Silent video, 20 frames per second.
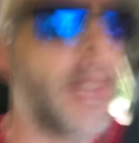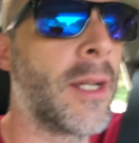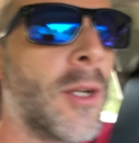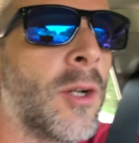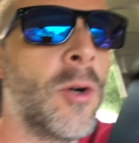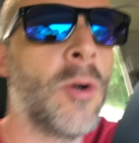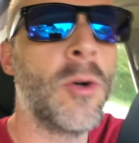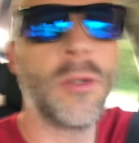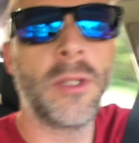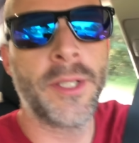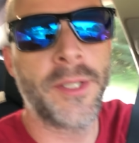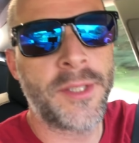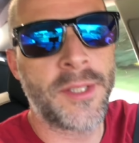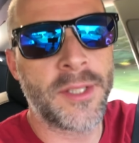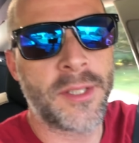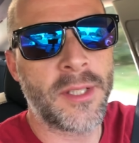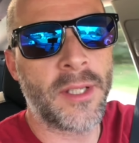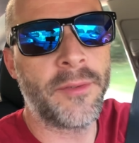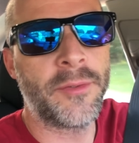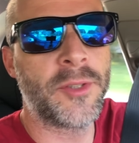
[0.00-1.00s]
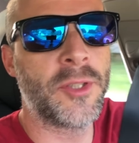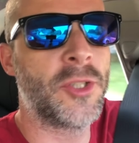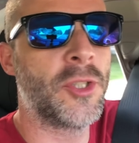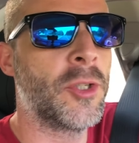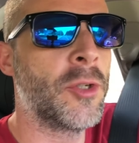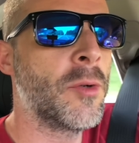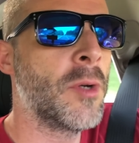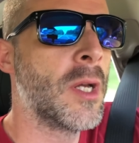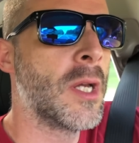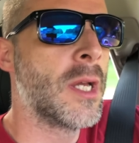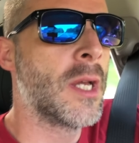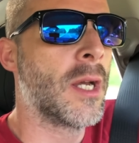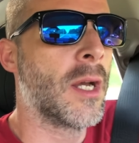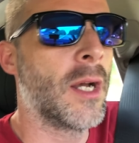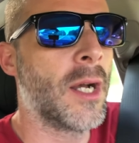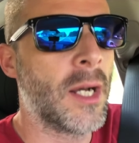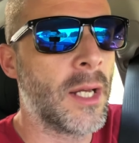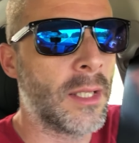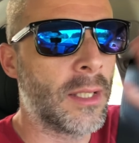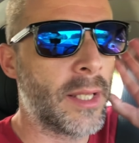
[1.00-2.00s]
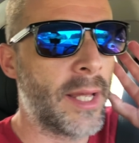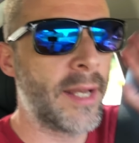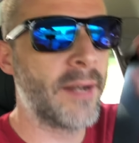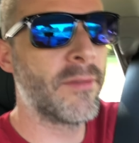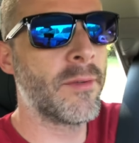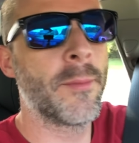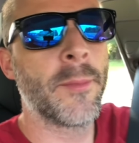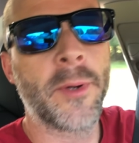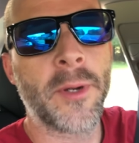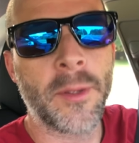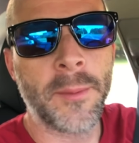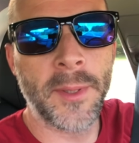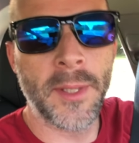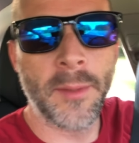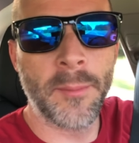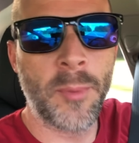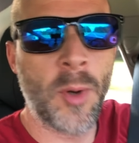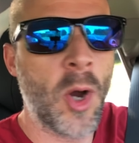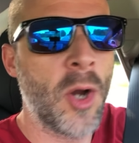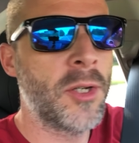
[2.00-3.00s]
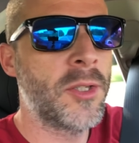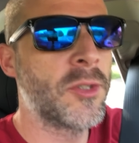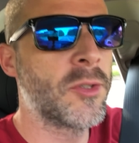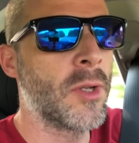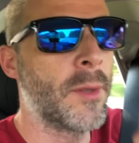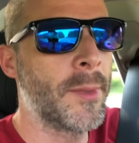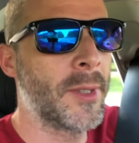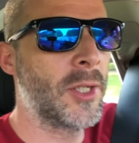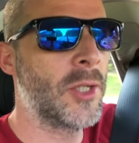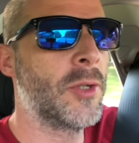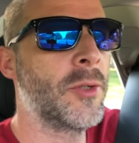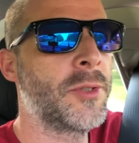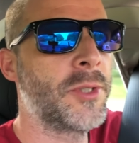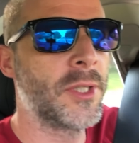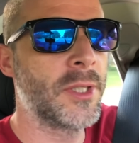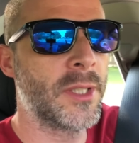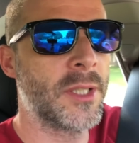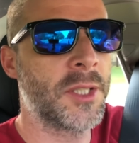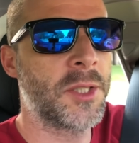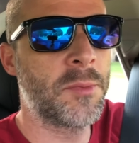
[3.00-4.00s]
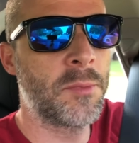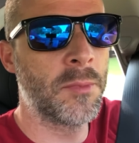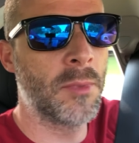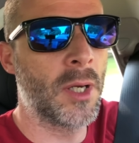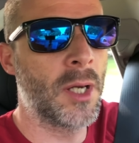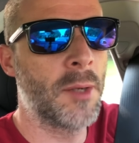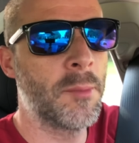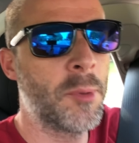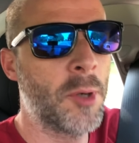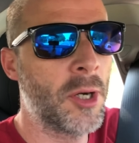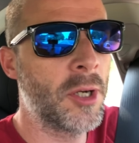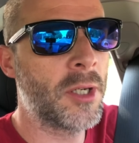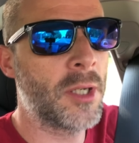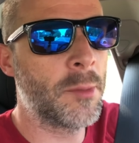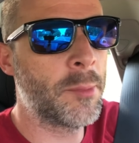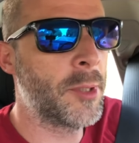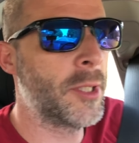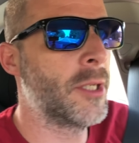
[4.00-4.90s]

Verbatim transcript: got a whole list of stuff to do. Uh, a lot of them are going to be parked, so I'm going to go to this uh, park up